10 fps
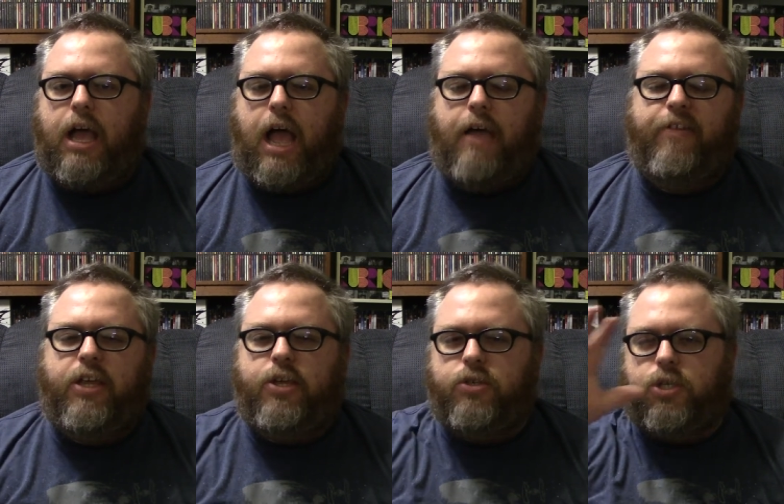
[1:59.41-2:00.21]
I have a
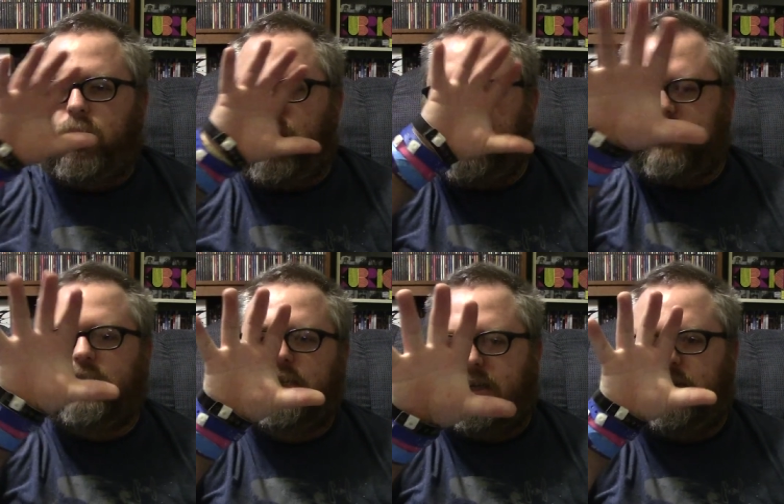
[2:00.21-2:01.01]
huge
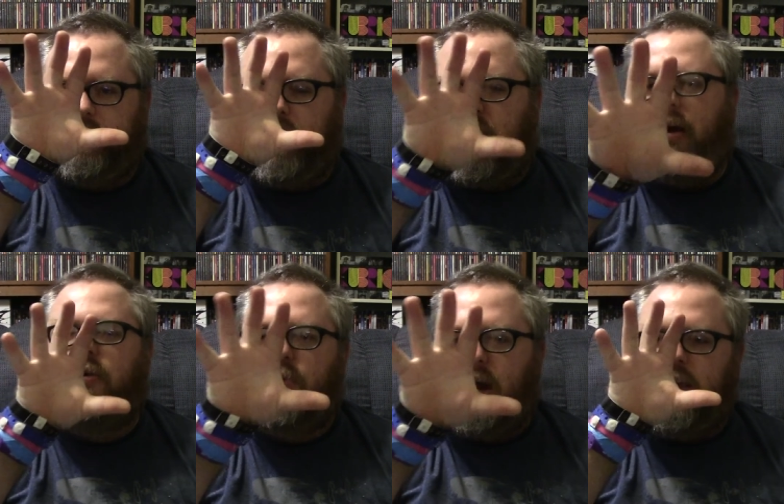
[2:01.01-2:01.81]
question mark
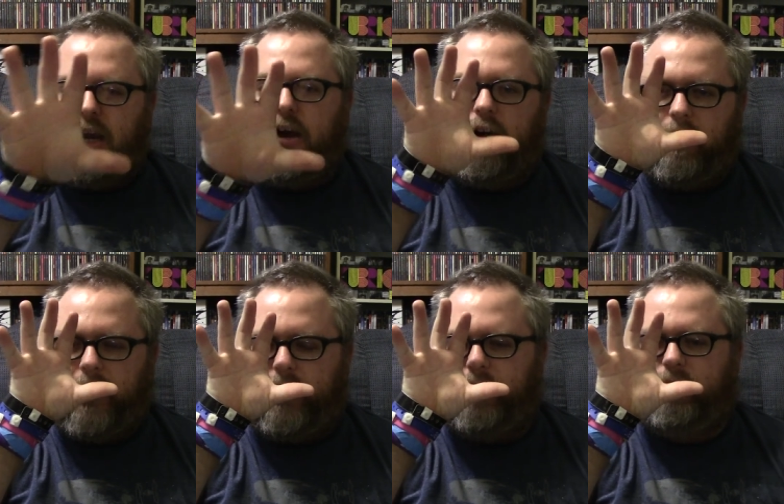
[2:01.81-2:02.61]
right here in
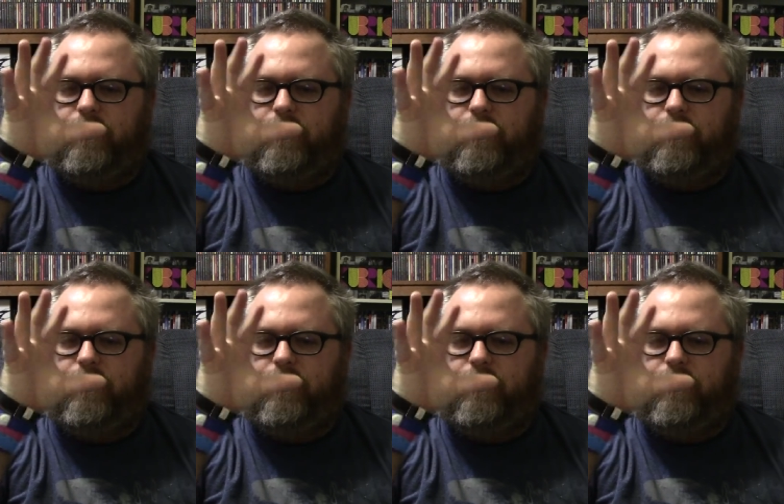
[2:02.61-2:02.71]
my